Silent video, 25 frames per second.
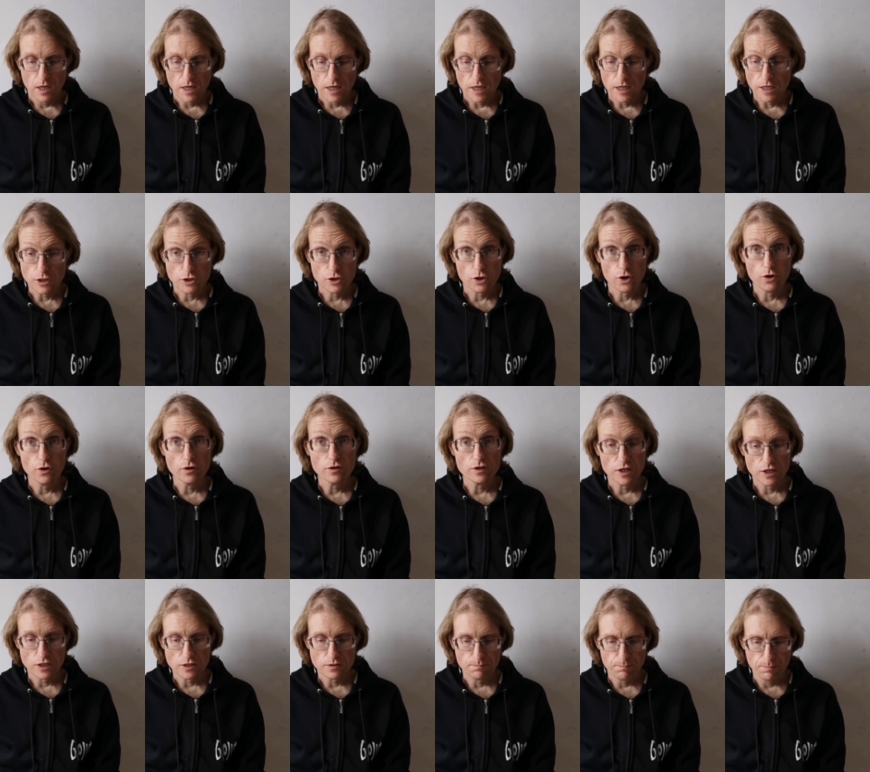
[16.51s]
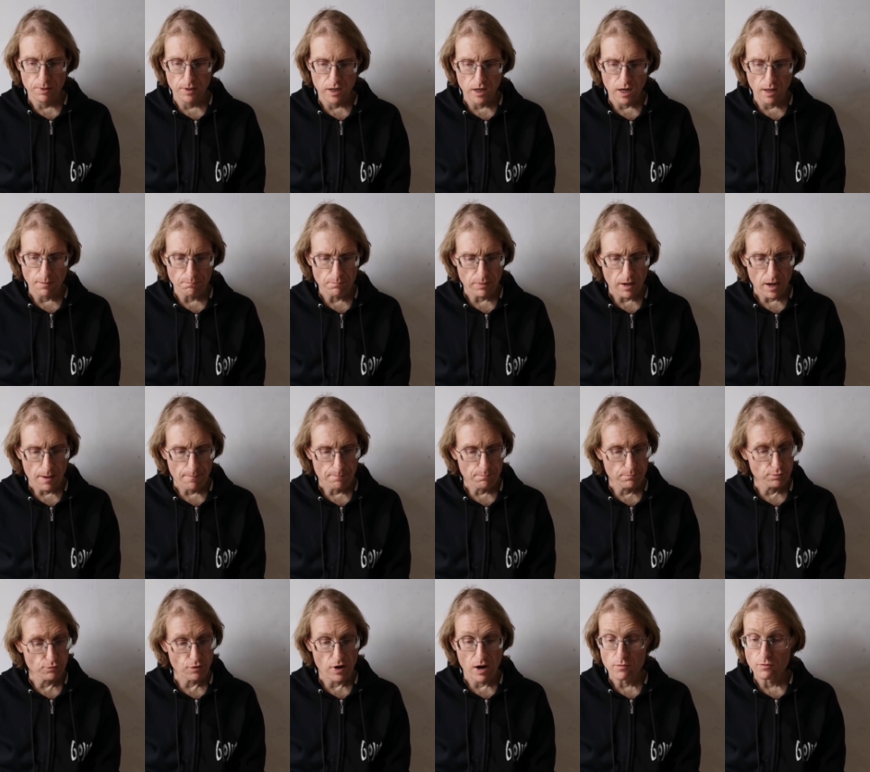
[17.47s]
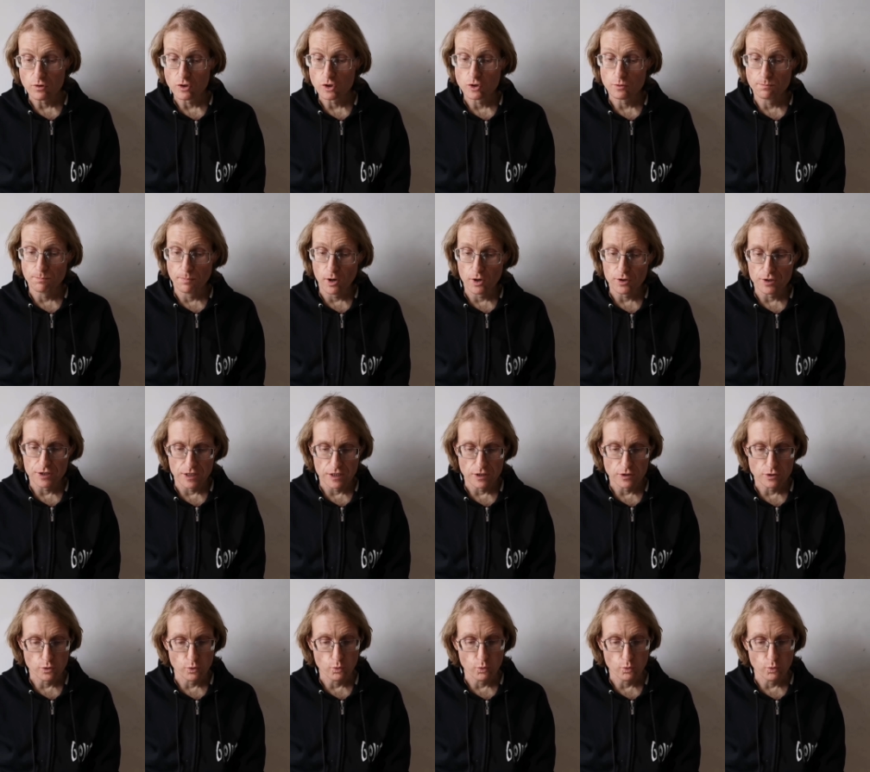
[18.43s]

He turned his plump, brownish body